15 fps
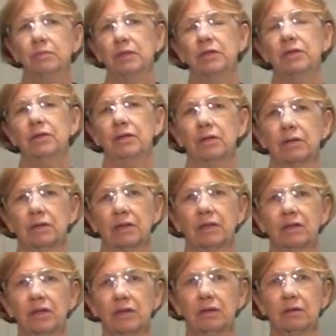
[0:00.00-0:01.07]
material in
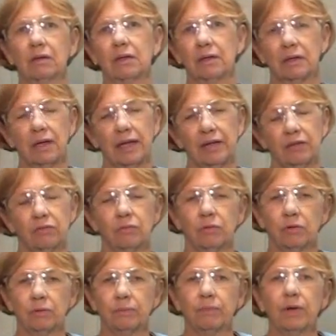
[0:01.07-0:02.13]
their
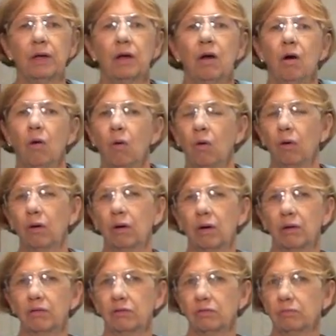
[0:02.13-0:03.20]
classroom or
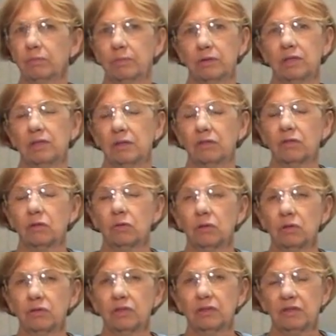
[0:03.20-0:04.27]
other
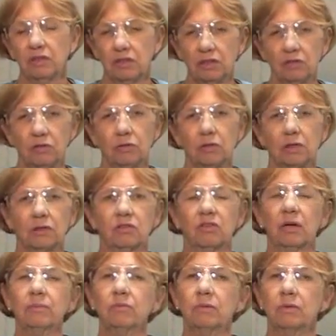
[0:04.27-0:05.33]
schools in the district.
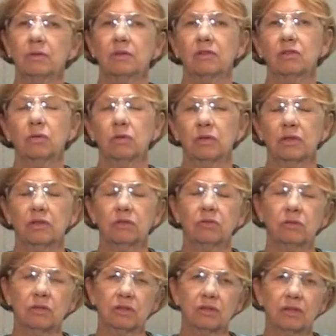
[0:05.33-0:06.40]
Some school
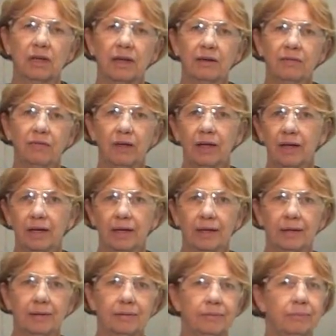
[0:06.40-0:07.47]
districts have
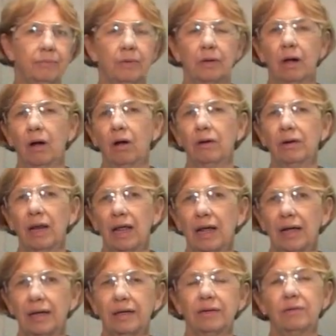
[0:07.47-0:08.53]
a
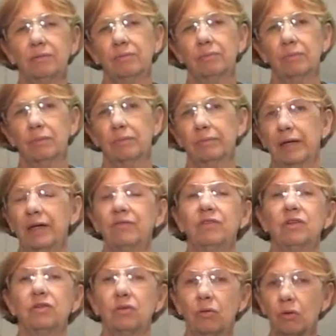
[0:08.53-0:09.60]
online
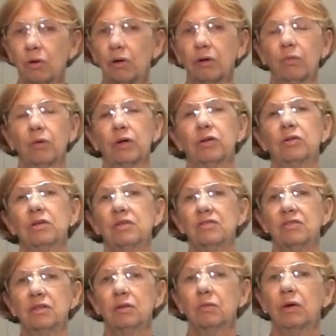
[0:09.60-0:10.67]
inventory where you can
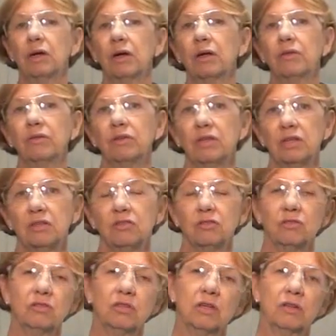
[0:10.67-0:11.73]
see what other
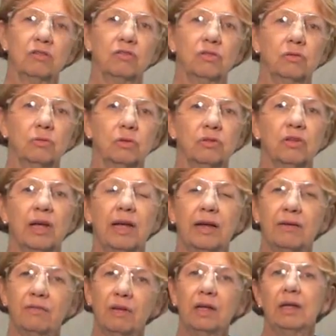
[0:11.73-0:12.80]
teachers in other schools
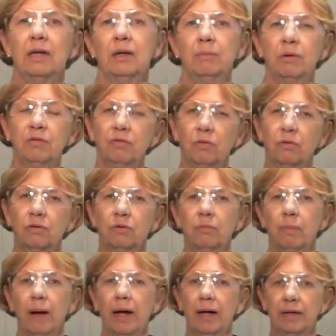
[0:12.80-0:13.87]
have before you
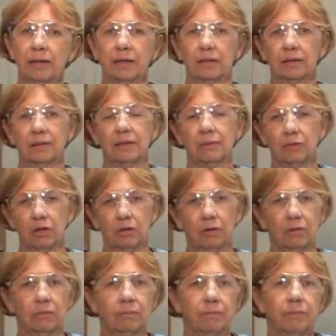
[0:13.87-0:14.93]
buy a
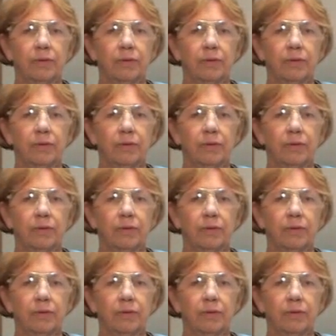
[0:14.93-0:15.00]
chemical.